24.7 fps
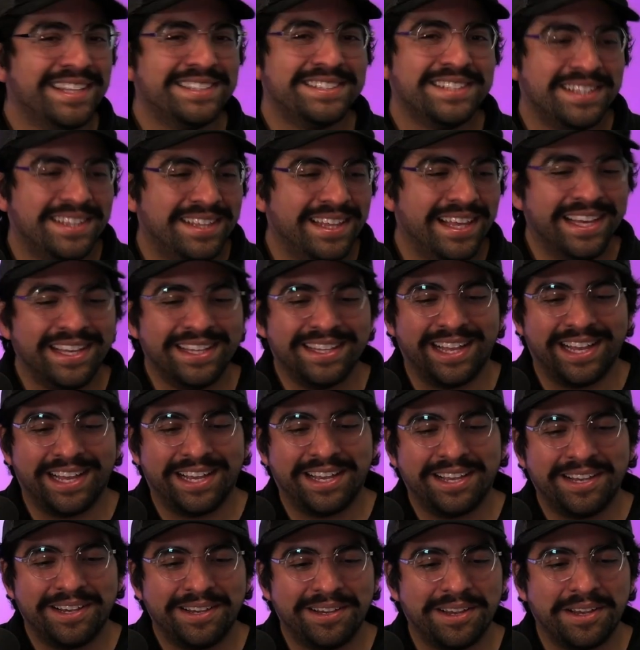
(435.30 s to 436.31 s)
that's the thing,
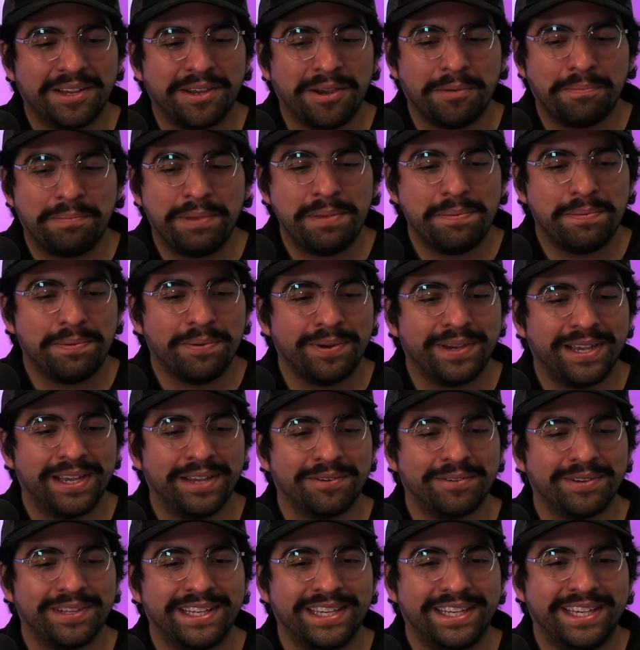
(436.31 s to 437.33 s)
like, people
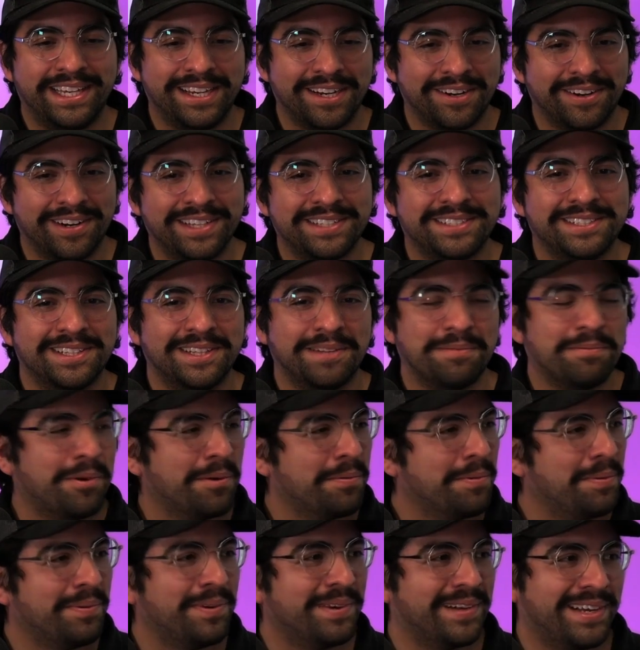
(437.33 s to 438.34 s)
get really curious, and the
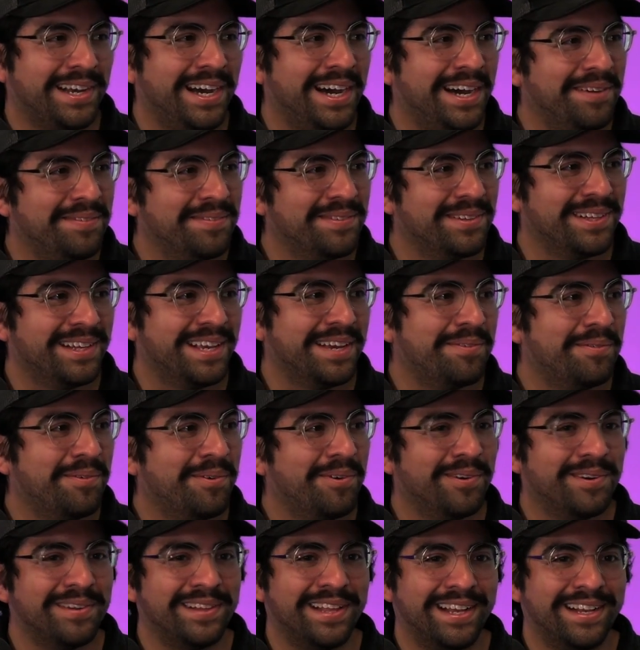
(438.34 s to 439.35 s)
more people that come, they get
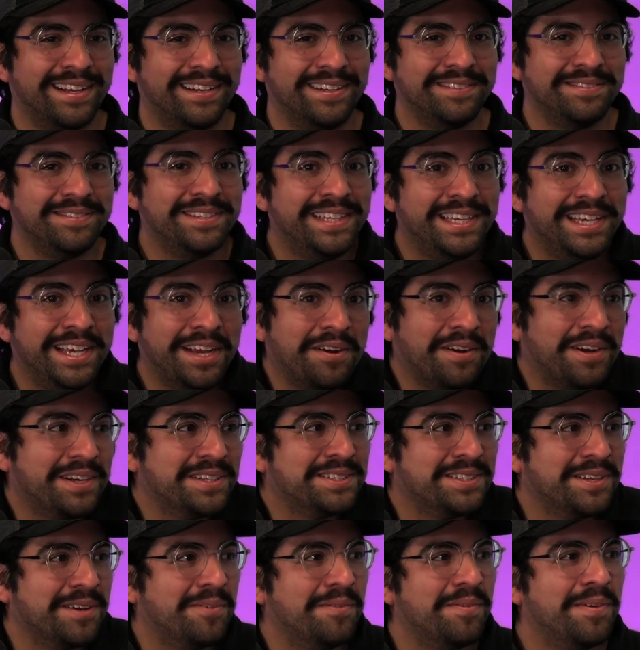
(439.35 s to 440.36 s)
more like
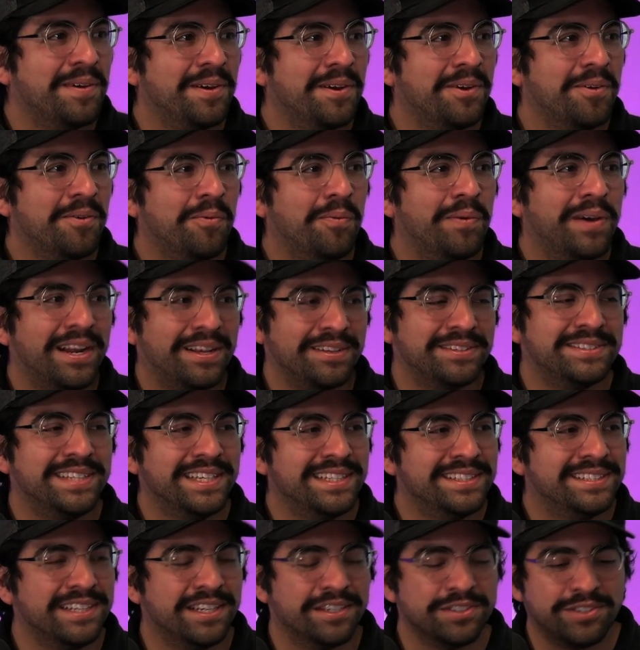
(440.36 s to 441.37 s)
curious on what else
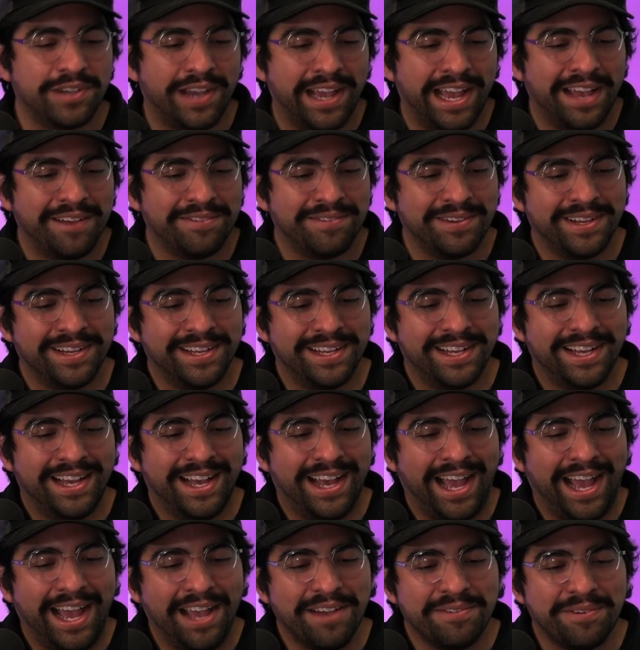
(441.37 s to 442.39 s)
is there. So I have
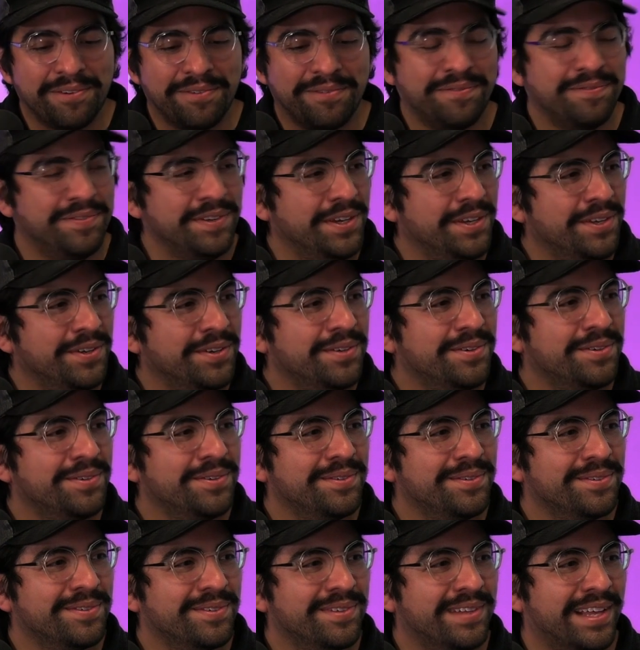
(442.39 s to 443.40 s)
a
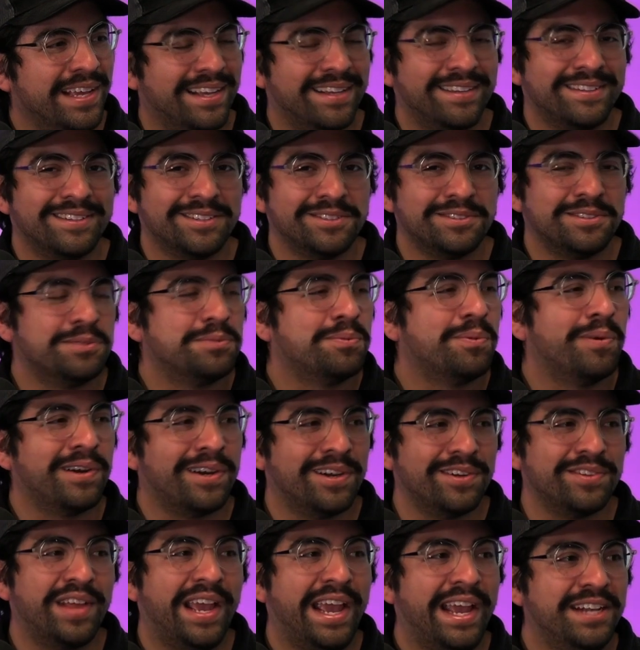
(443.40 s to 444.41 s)
few, like there's this one
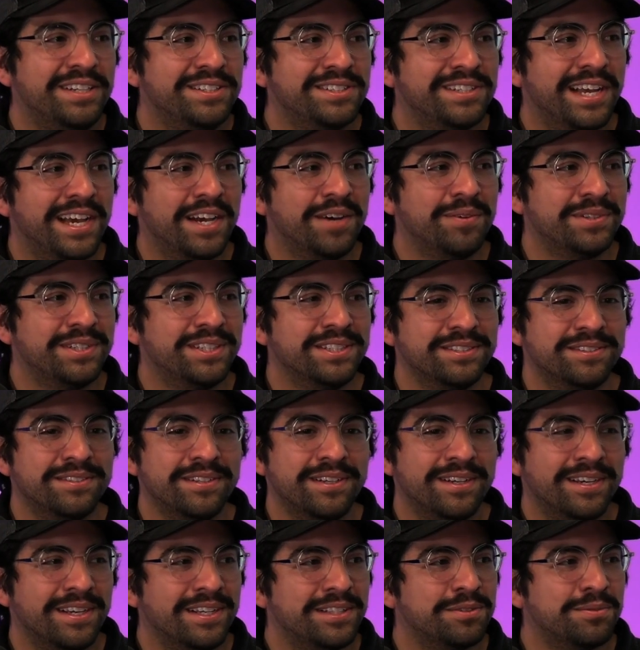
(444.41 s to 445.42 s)
called the H-Town, which is,
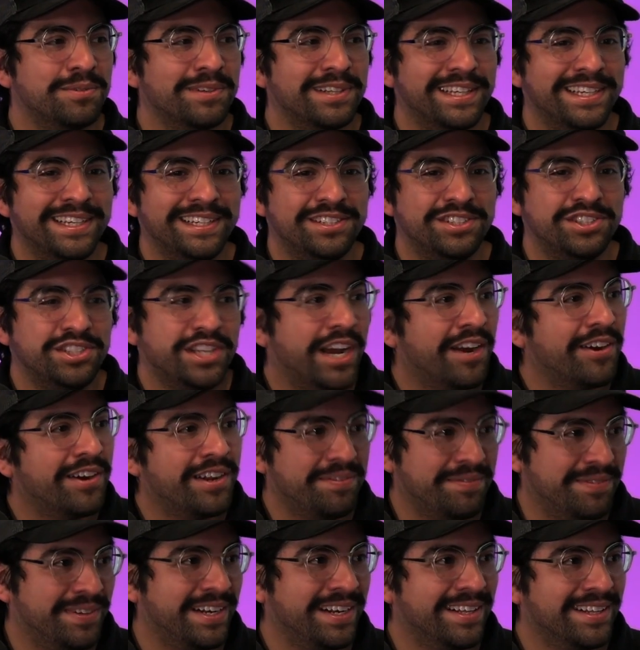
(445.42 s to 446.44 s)
it's really cherry
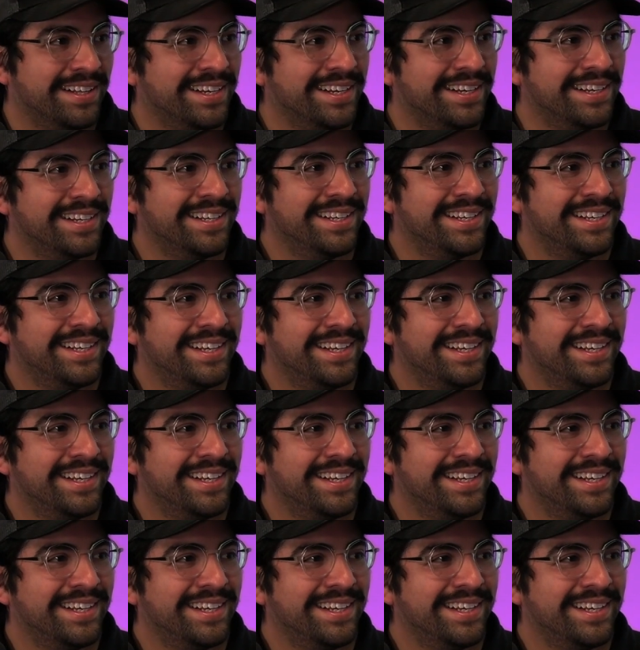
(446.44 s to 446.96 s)
and vanilla.